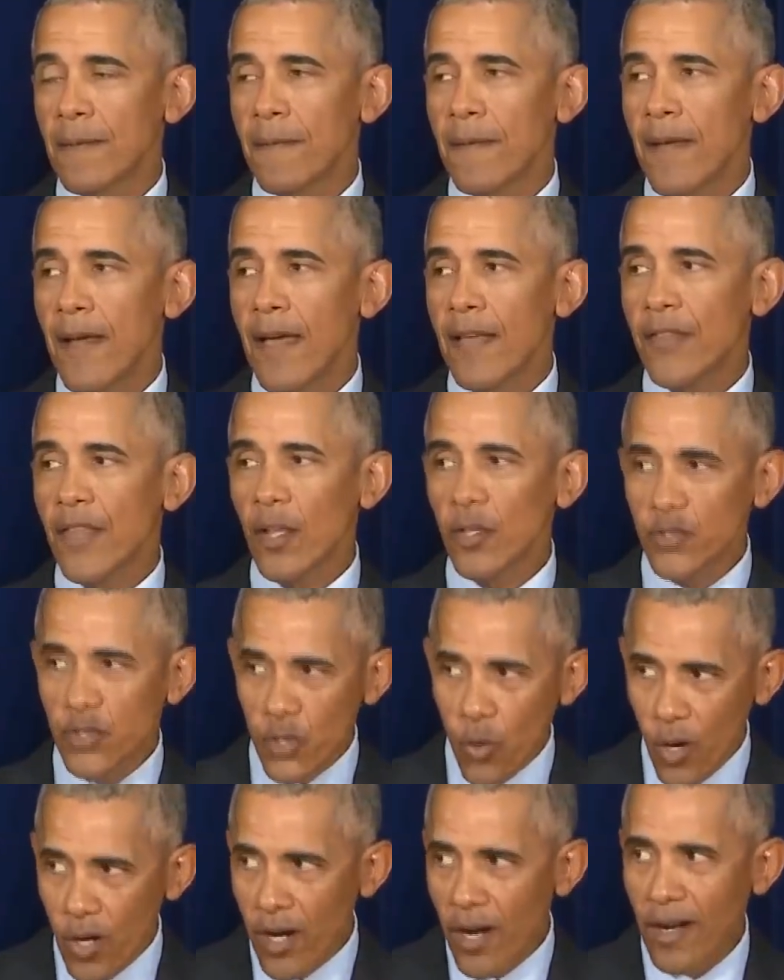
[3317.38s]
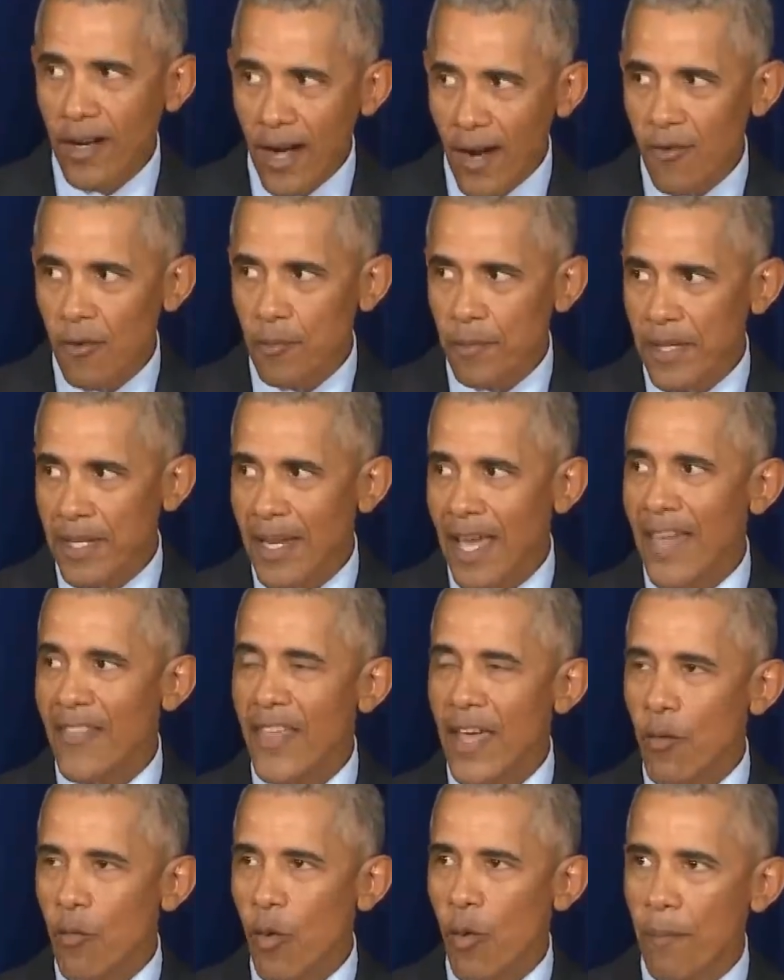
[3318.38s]
and they'll join our government, and
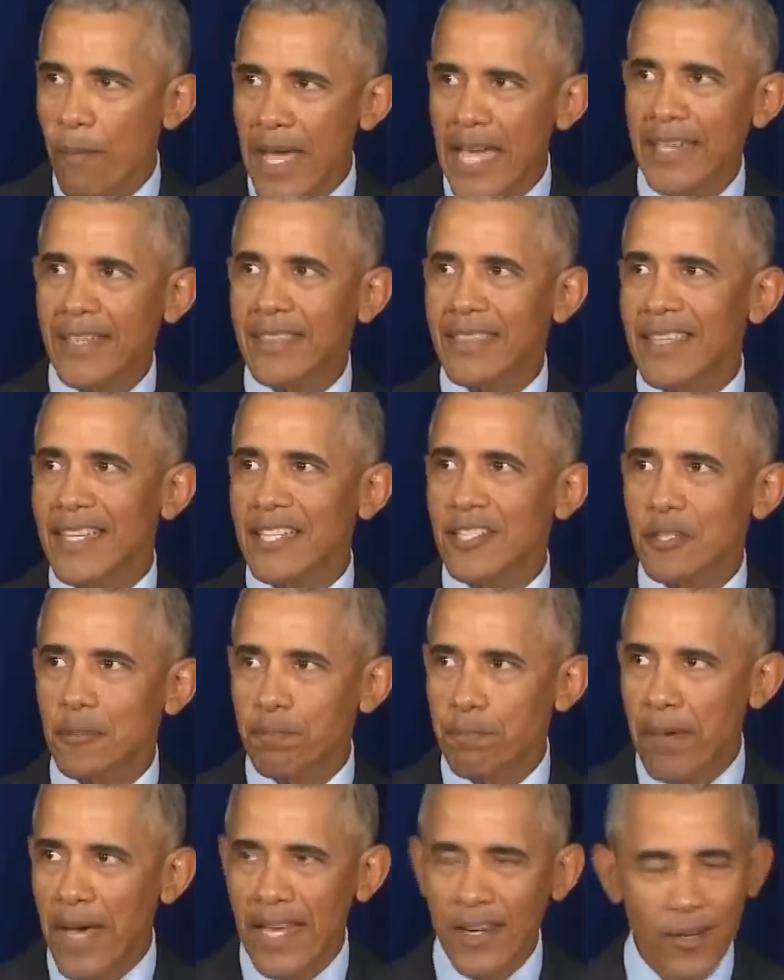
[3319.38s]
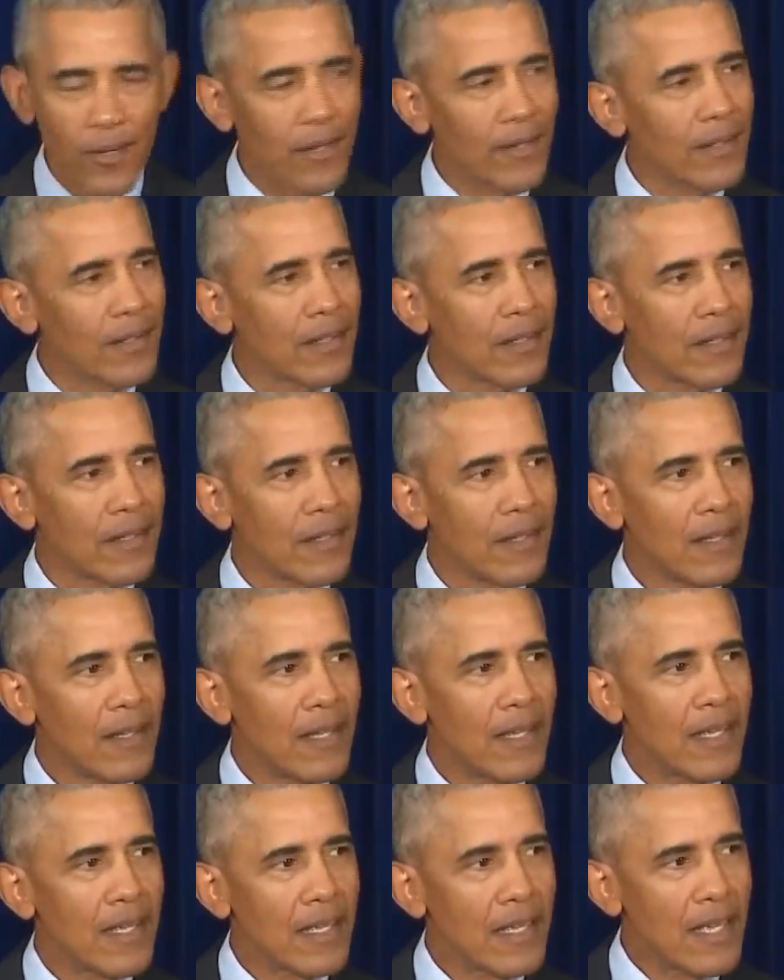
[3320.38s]
they will make things better
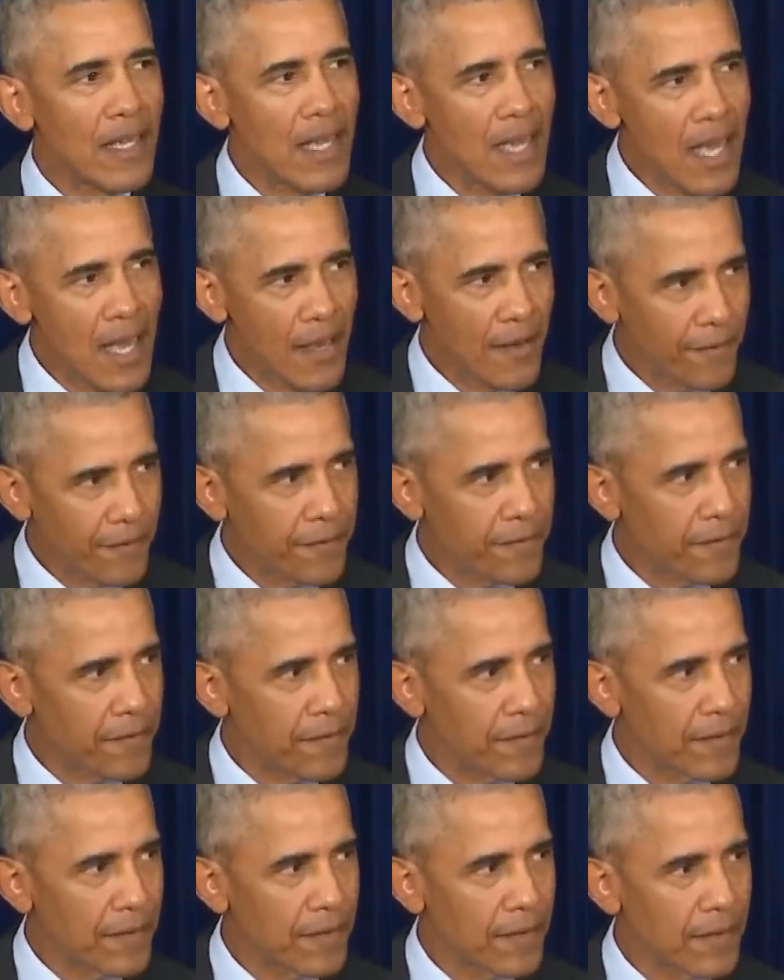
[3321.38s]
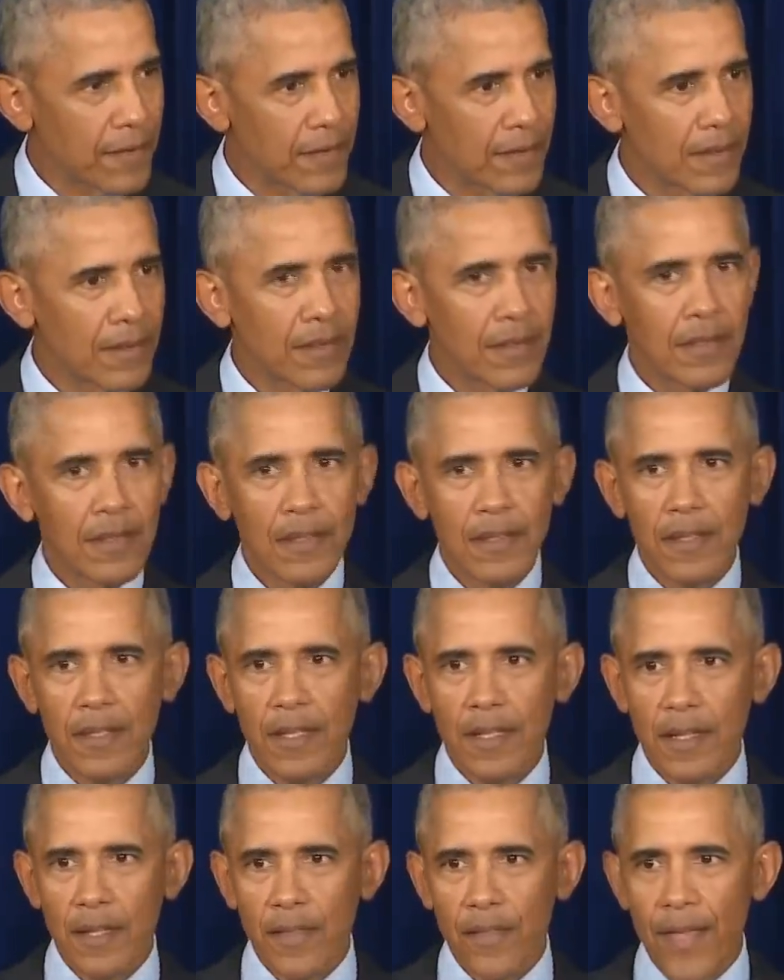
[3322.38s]
if
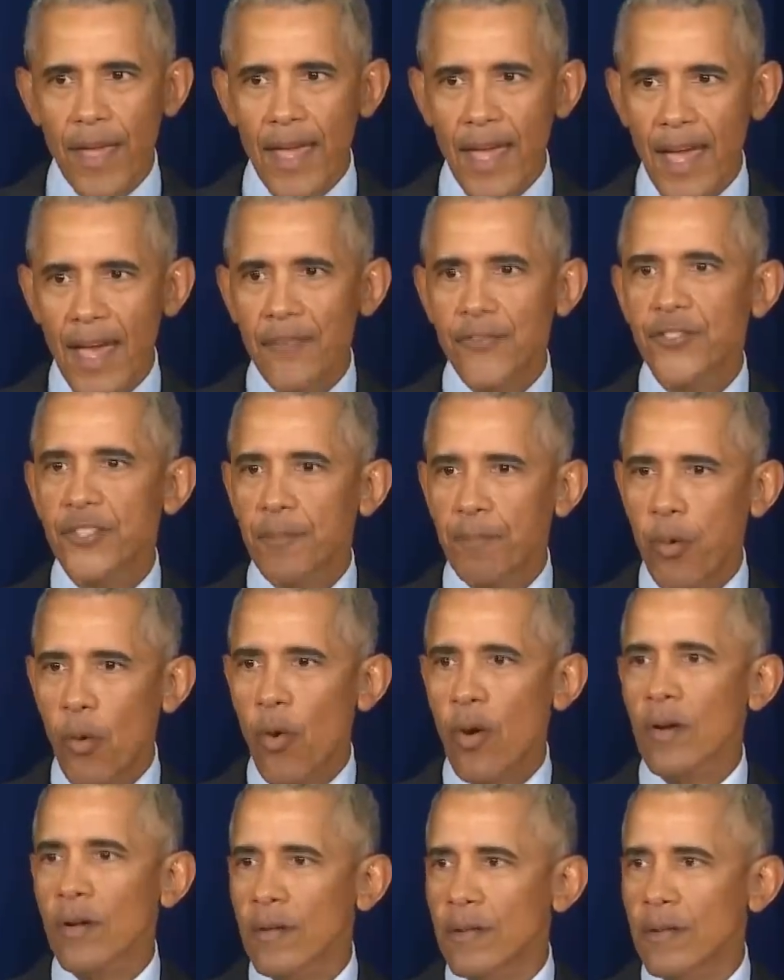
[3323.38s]
they have support.